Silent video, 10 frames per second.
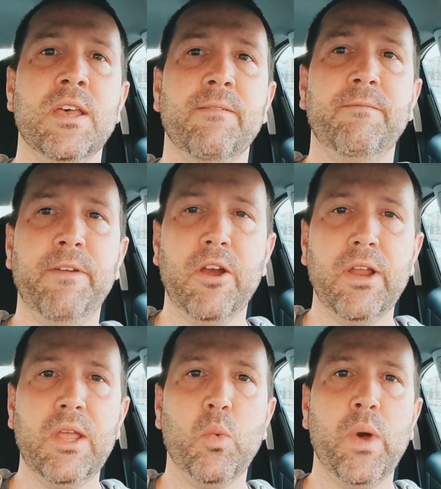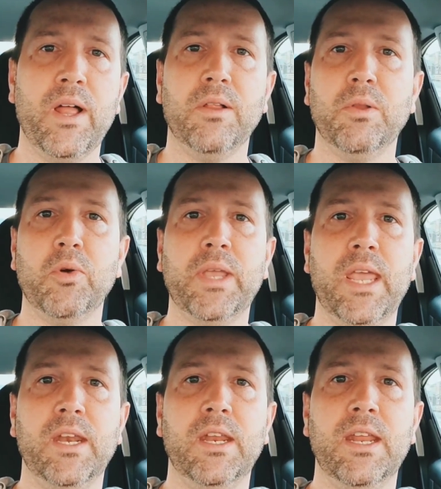very well
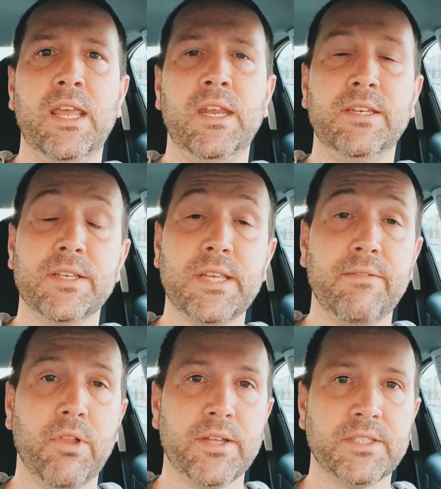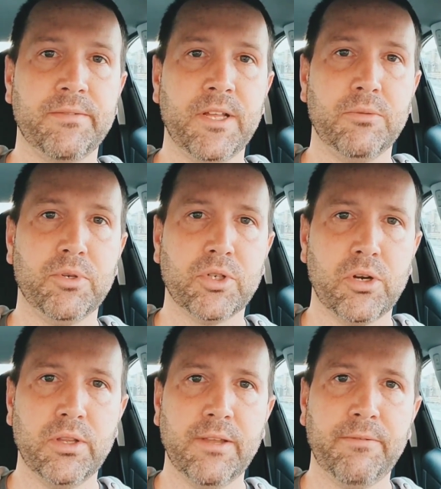located, and it does have lots available
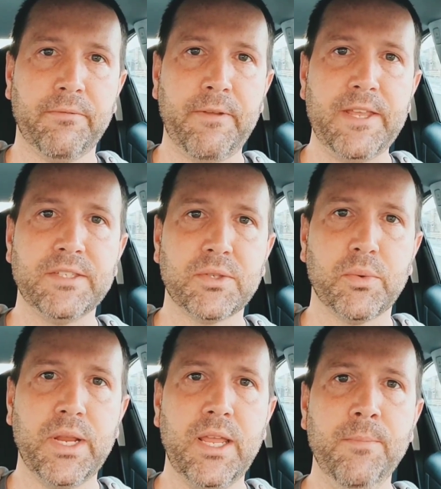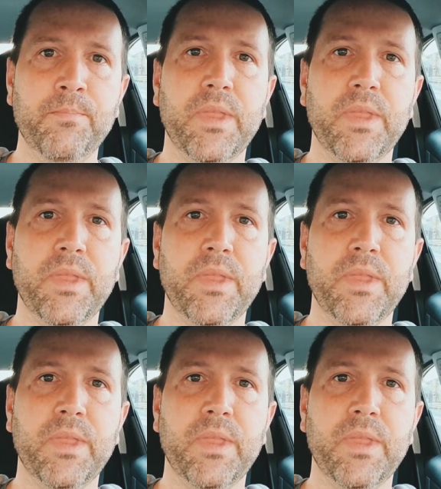currently for phase 3,